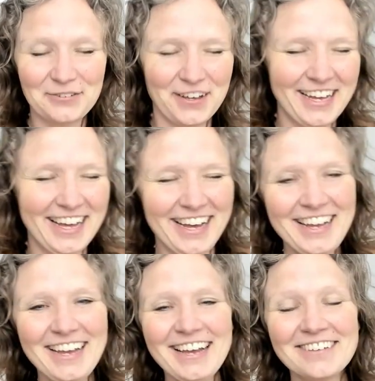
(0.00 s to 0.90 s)

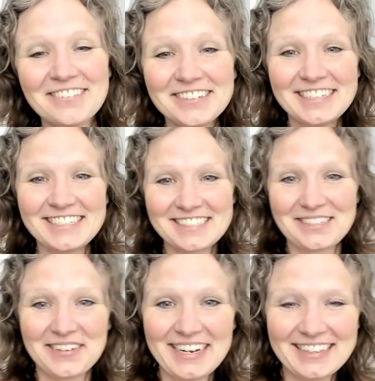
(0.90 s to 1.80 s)
it really does
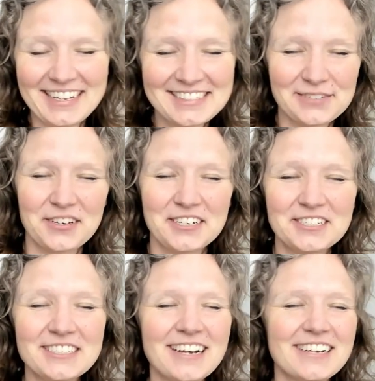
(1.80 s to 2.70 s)
create lots of
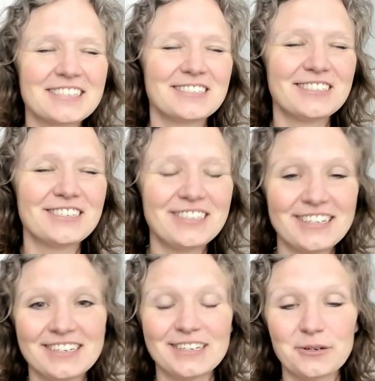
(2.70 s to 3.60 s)
energy oxygen,
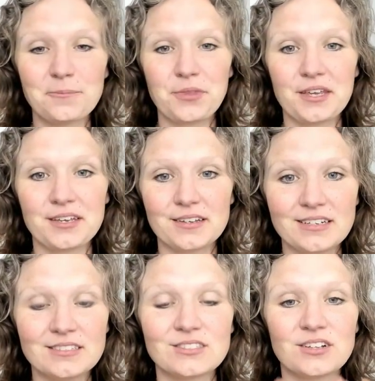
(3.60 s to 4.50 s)
and it, it,
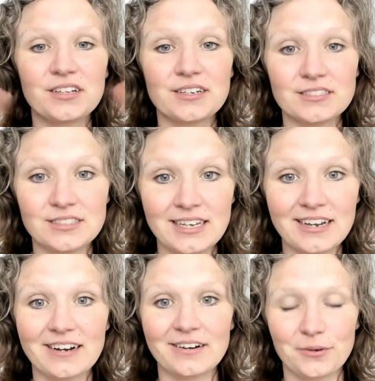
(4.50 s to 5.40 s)
it clears the
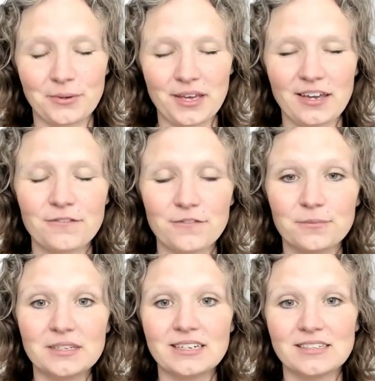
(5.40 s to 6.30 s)
air, okay, from
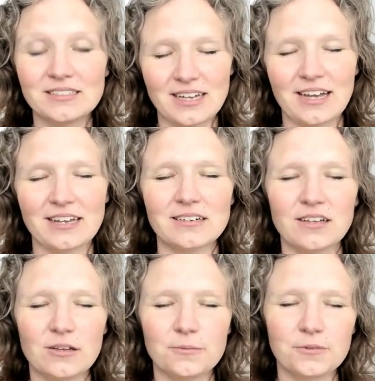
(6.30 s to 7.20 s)
the inside.
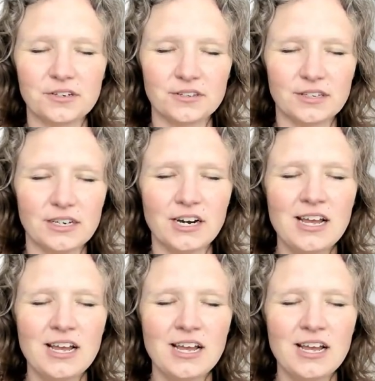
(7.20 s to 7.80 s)
It'll help clear the air